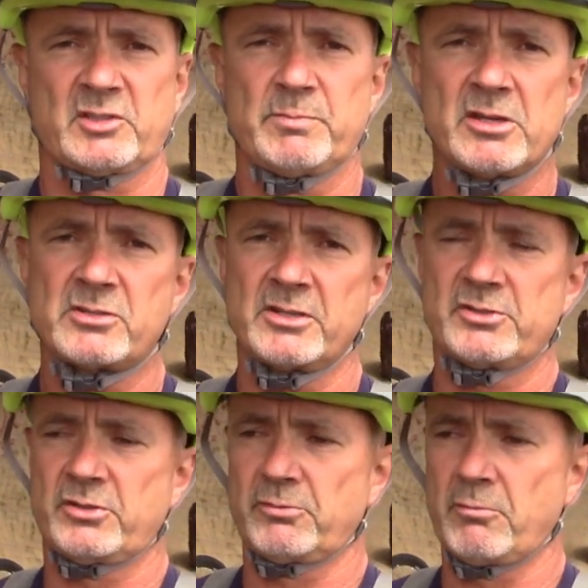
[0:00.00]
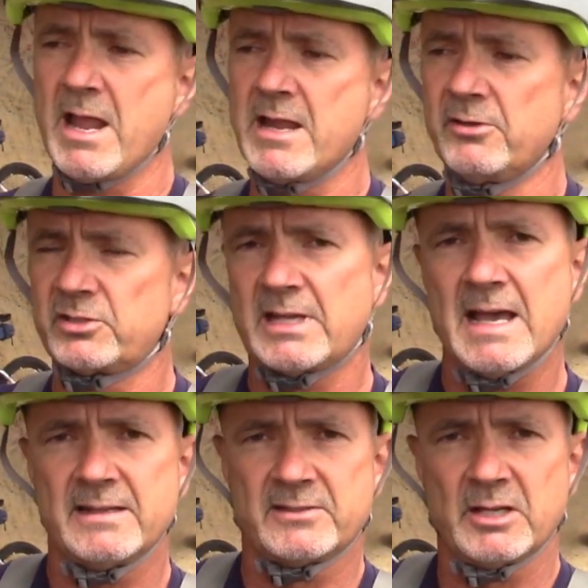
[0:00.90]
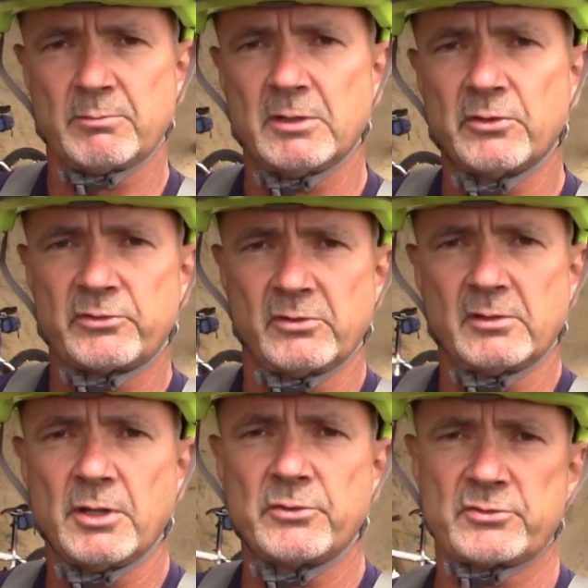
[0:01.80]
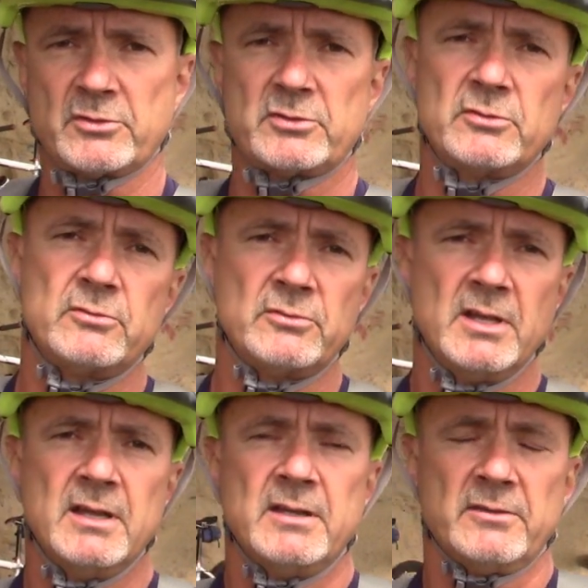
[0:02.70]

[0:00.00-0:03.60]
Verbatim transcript: especially as your range tightens up closer and closer to